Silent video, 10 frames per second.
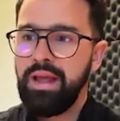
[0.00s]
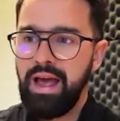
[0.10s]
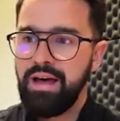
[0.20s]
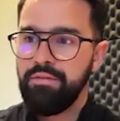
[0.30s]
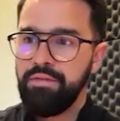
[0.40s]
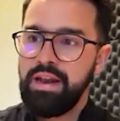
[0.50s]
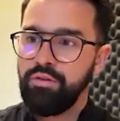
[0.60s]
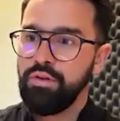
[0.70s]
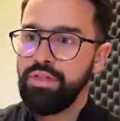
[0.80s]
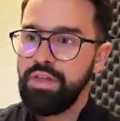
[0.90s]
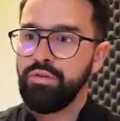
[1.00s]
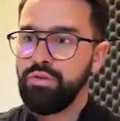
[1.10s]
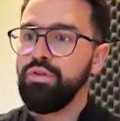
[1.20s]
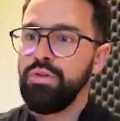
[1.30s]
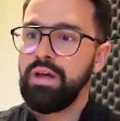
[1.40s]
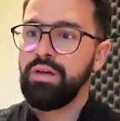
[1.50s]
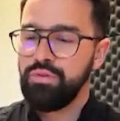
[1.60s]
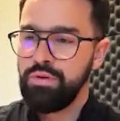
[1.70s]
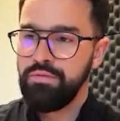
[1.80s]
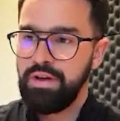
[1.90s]
have an extra $1,000 or
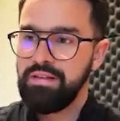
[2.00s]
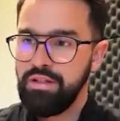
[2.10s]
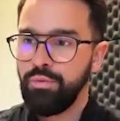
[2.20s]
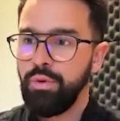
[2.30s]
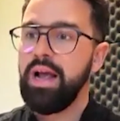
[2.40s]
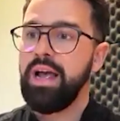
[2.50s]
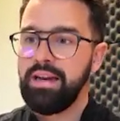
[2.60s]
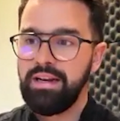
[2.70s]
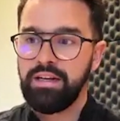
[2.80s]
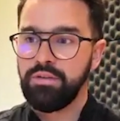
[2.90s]
$2,000 to invest in the right handling.